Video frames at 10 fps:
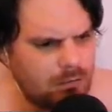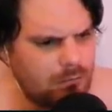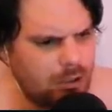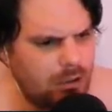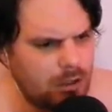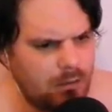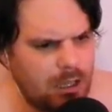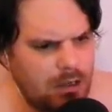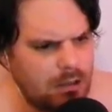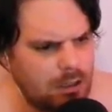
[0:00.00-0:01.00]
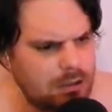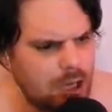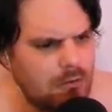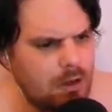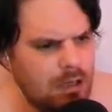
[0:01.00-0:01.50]
Right, okay. So,
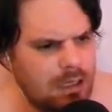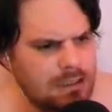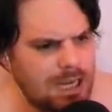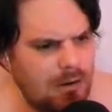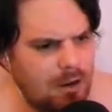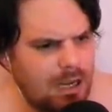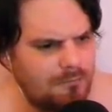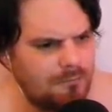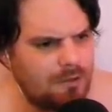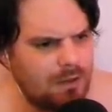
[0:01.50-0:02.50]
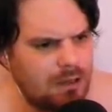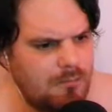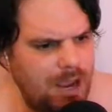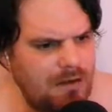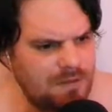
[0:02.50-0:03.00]
at least now I have the
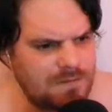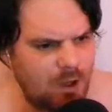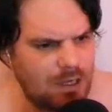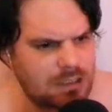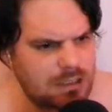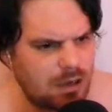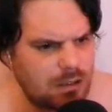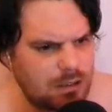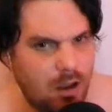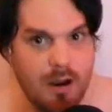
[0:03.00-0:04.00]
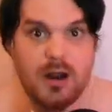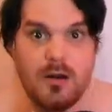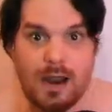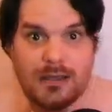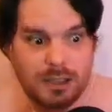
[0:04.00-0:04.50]
benefit of hindsight. I know
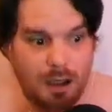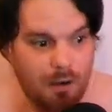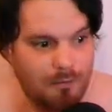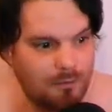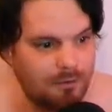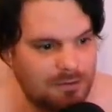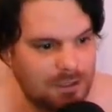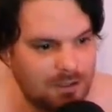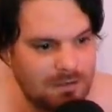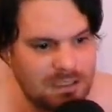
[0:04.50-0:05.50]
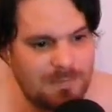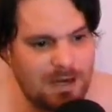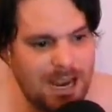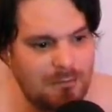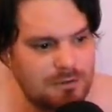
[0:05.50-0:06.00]
where to go, so I don't need to
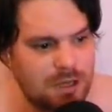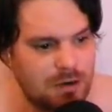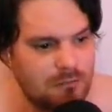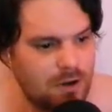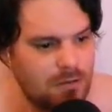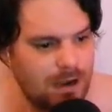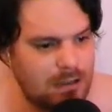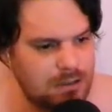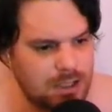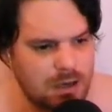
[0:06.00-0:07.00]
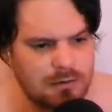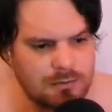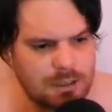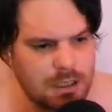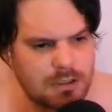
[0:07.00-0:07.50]
spend hours running around in circles.